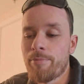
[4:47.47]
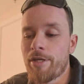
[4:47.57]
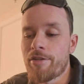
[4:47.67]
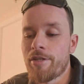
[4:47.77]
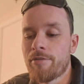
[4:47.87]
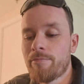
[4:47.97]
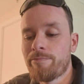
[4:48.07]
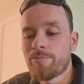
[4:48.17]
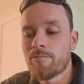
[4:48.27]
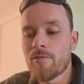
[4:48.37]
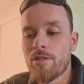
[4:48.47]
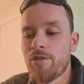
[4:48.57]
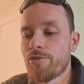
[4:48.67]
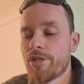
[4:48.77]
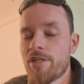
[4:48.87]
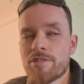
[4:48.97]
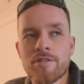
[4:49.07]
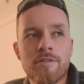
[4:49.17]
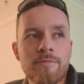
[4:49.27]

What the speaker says: better than it already is?